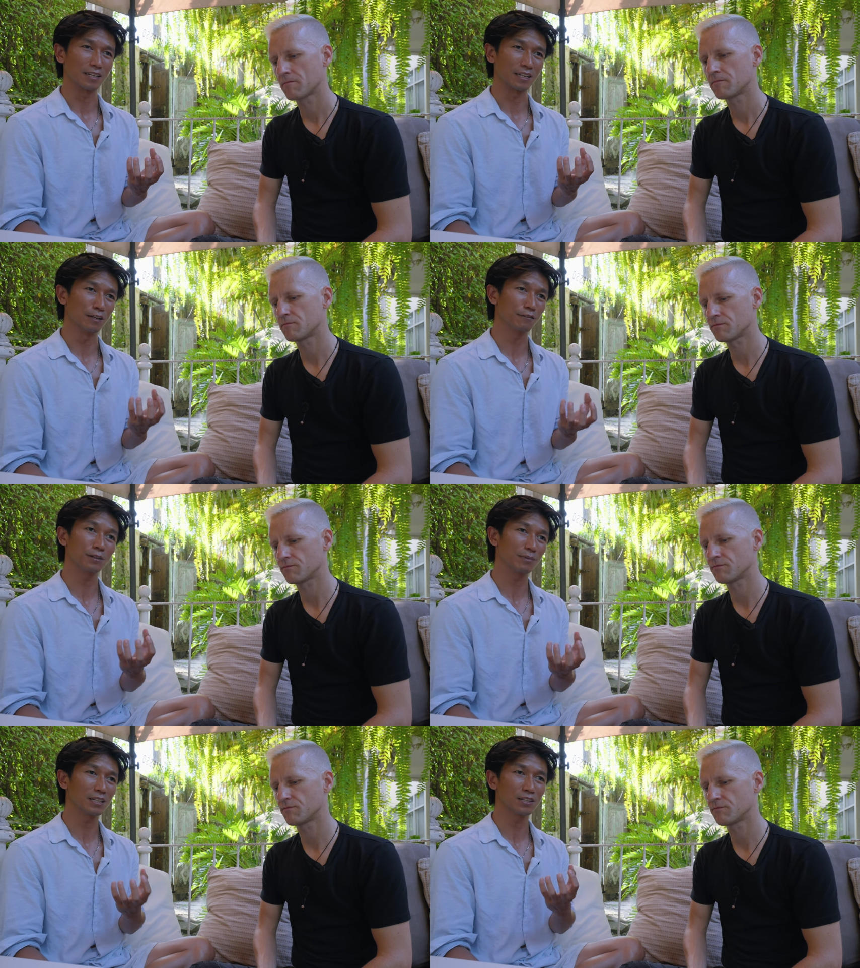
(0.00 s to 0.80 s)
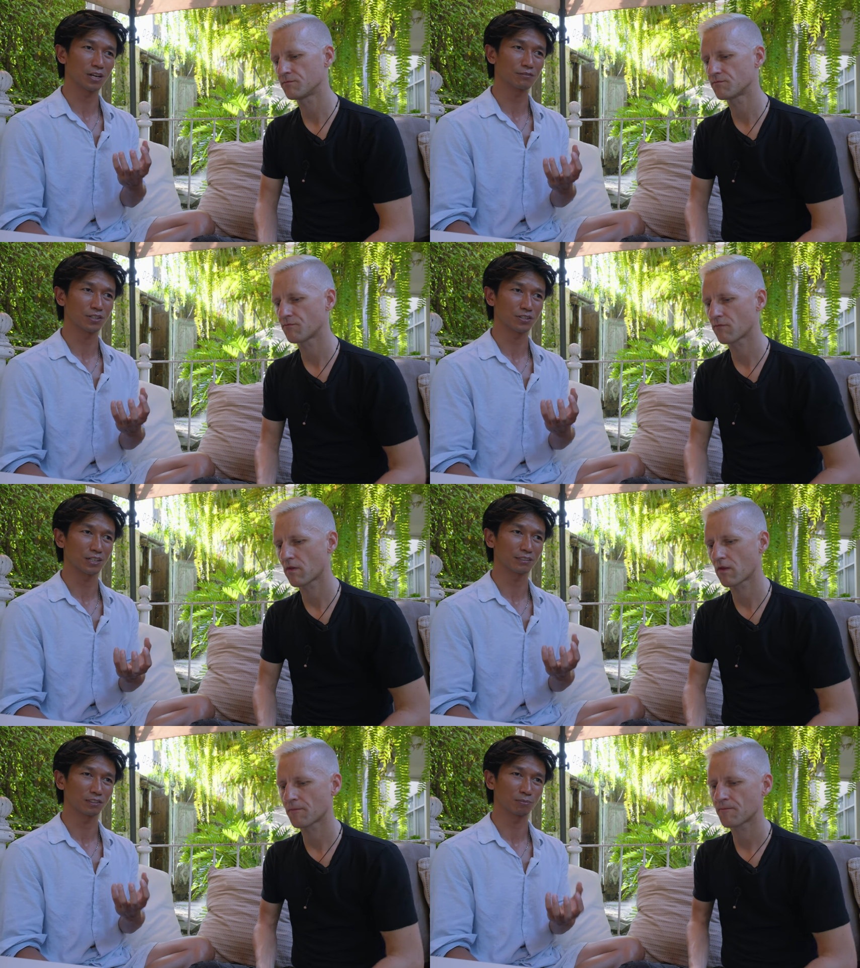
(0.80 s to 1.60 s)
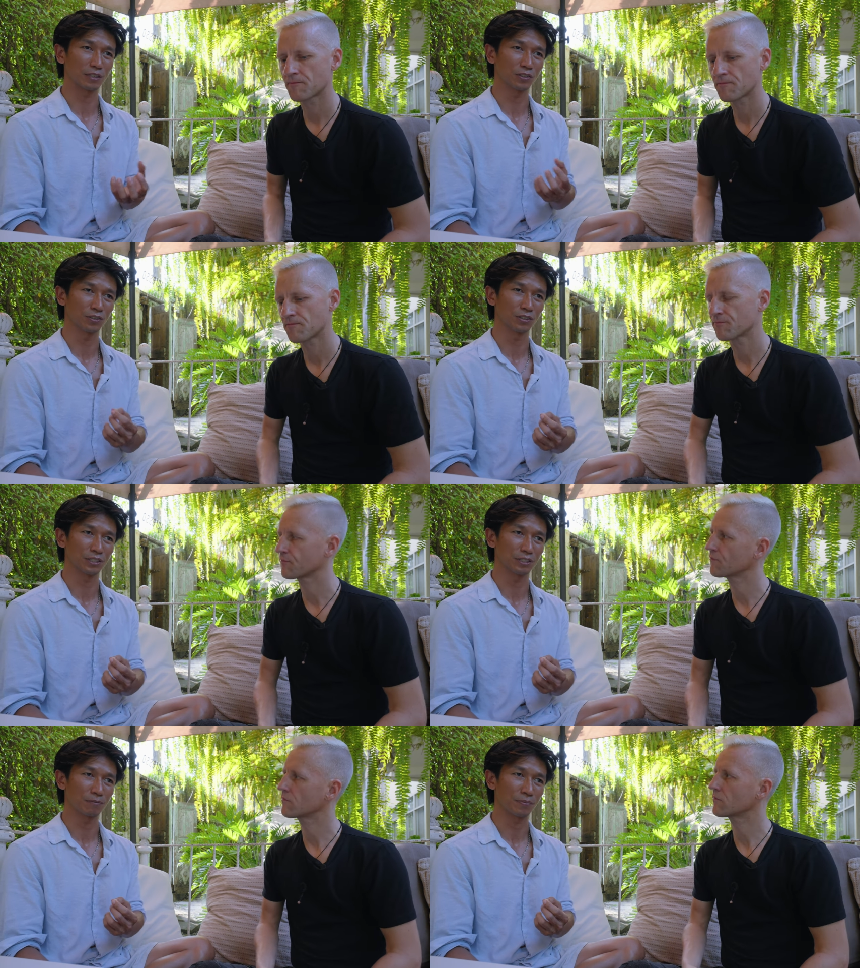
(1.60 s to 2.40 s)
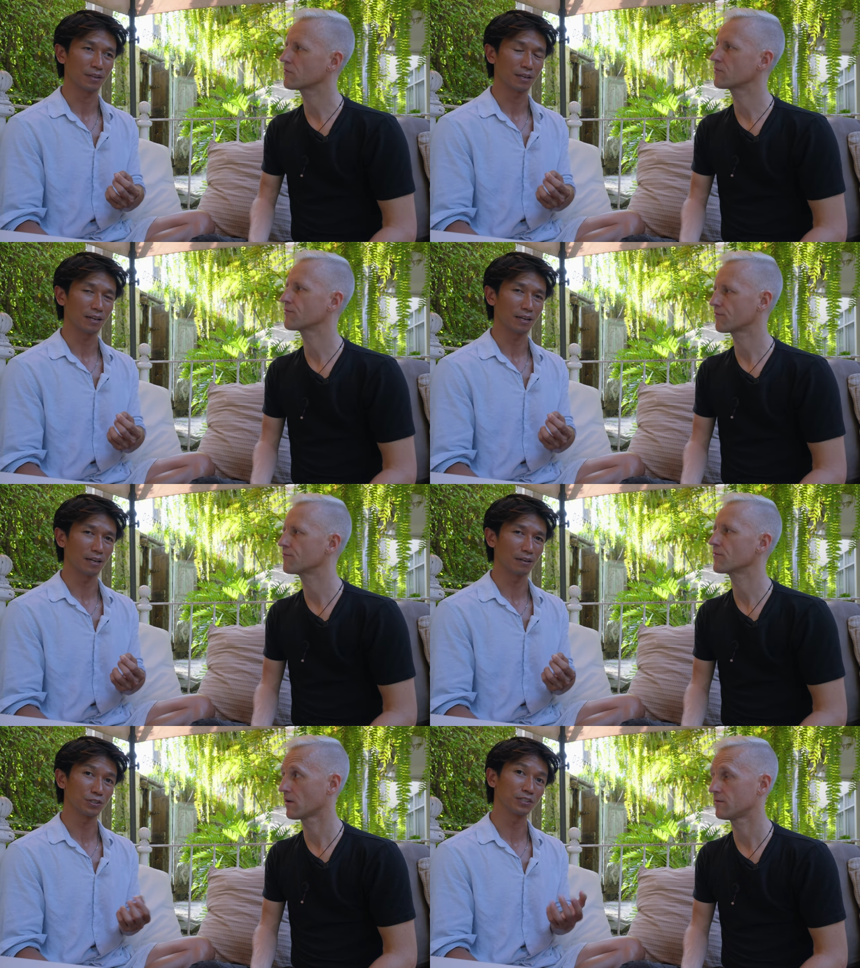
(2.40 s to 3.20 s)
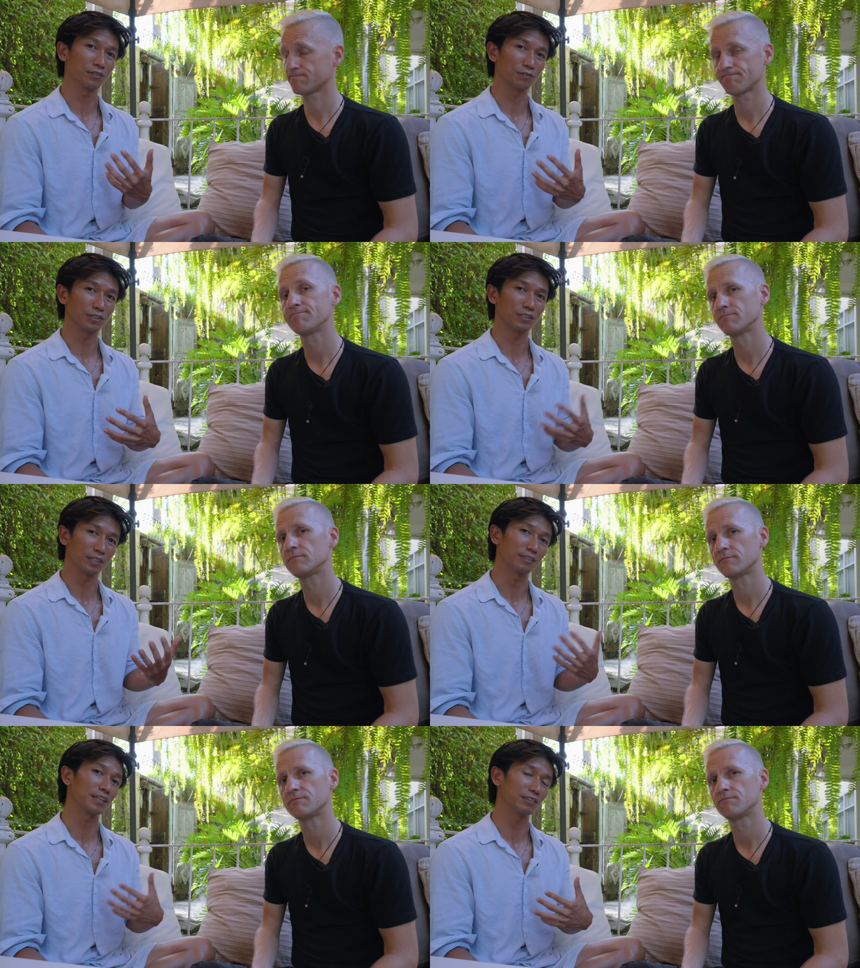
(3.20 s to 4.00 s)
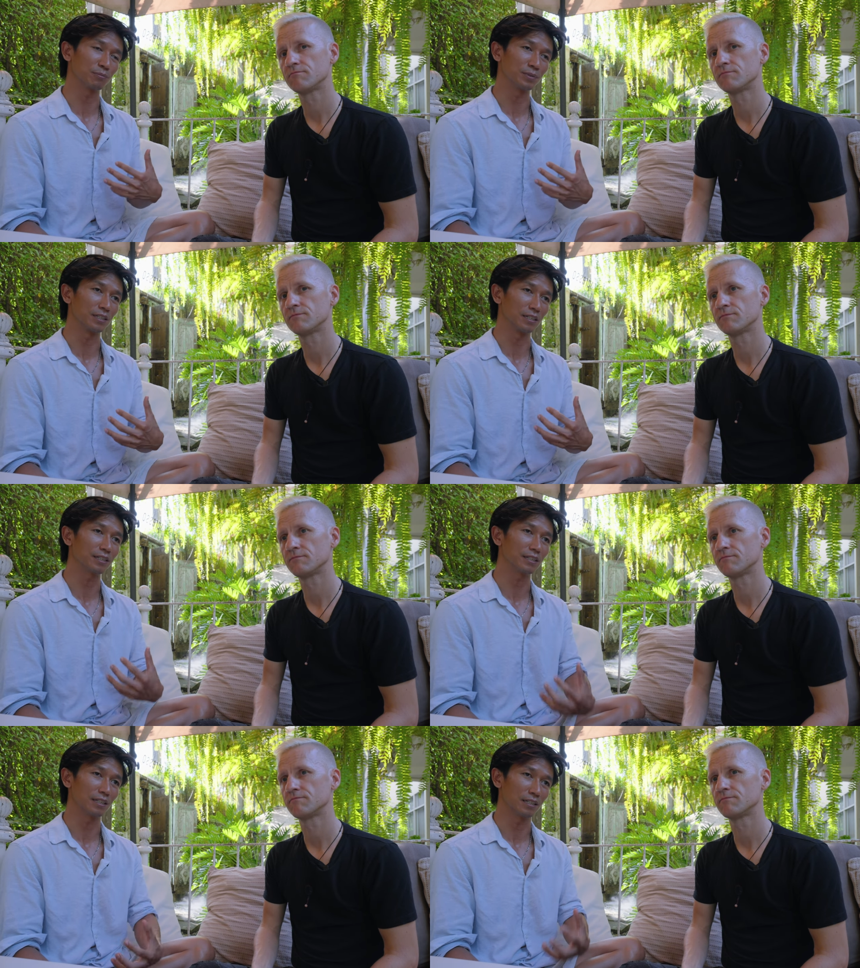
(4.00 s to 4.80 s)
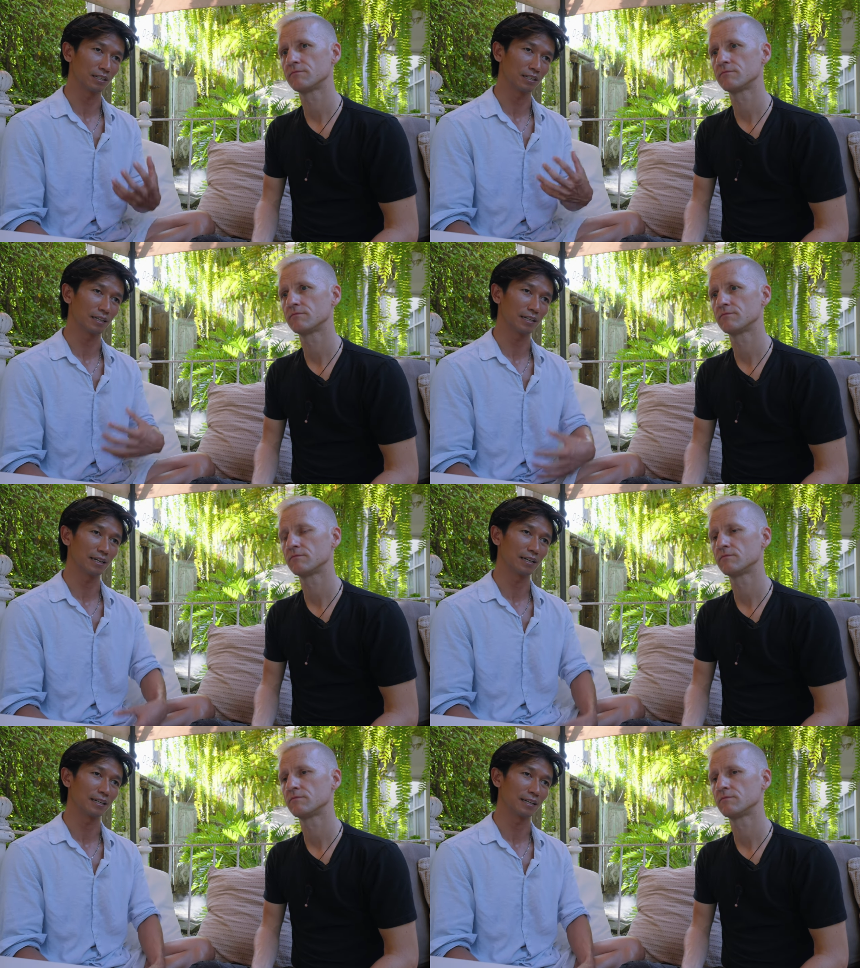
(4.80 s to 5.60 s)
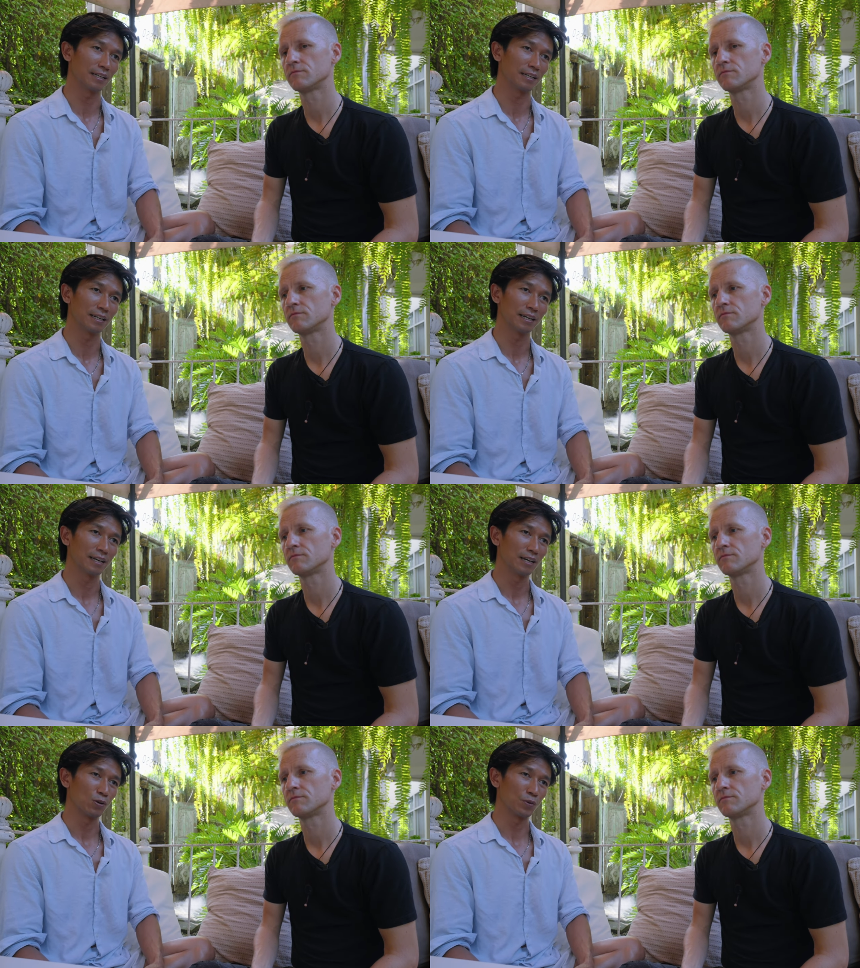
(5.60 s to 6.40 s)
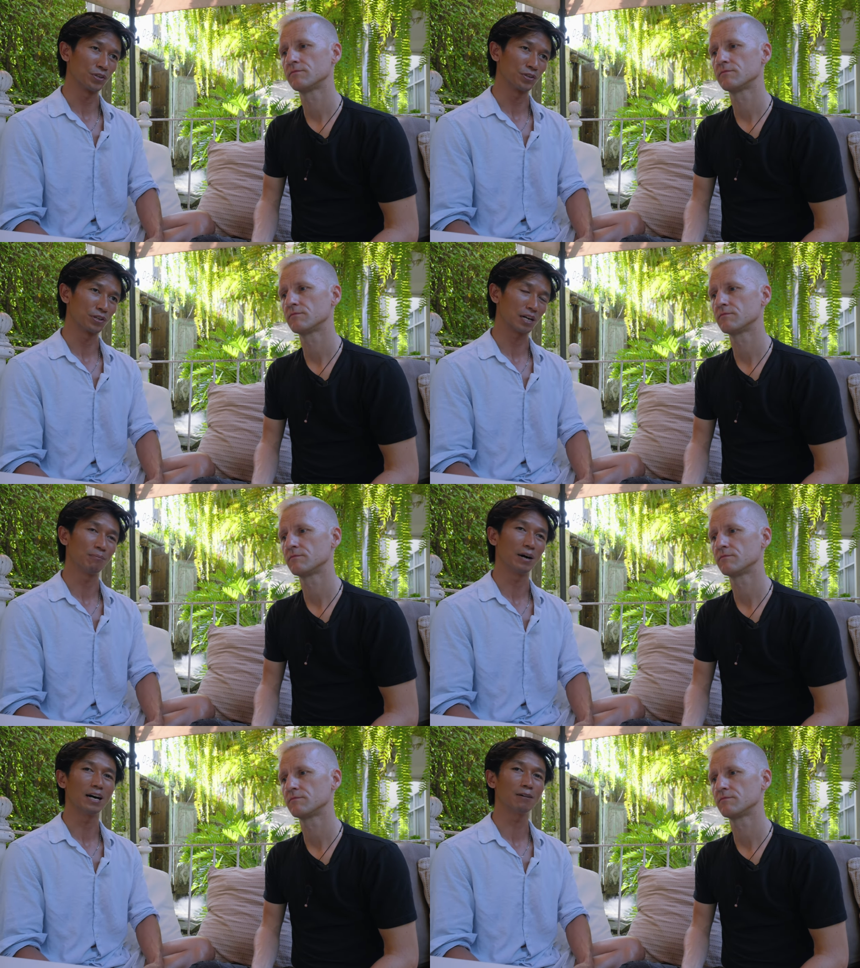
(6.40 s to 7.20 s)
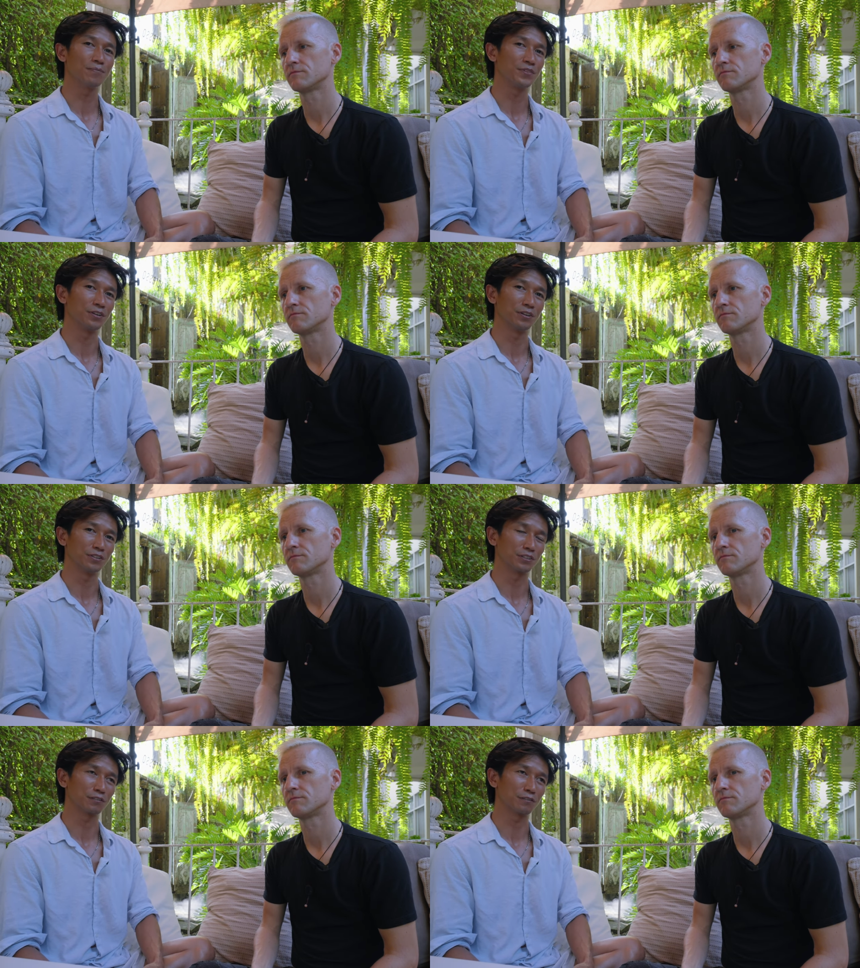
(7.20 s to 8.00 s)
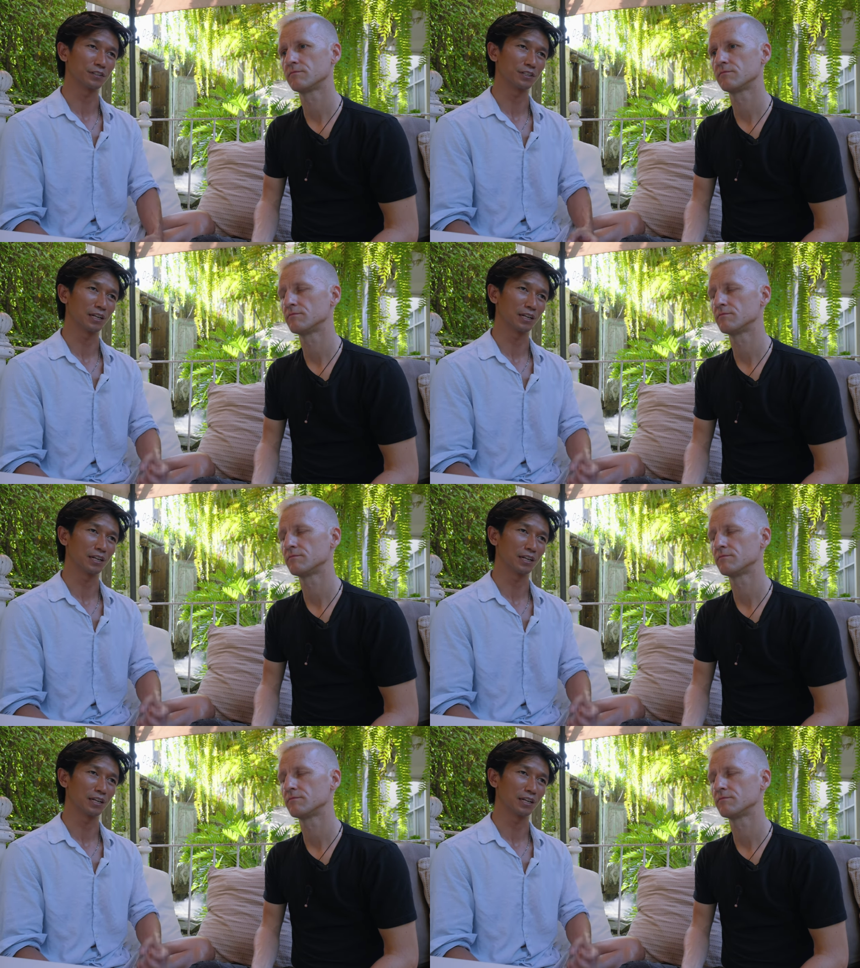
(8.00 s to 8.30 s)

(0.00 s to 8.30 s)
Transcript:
Speaker 1: Inevitably, you have to trust the space holder, uh, which, is, which is in this case me. Uh, and then when you come up, you know, you just feel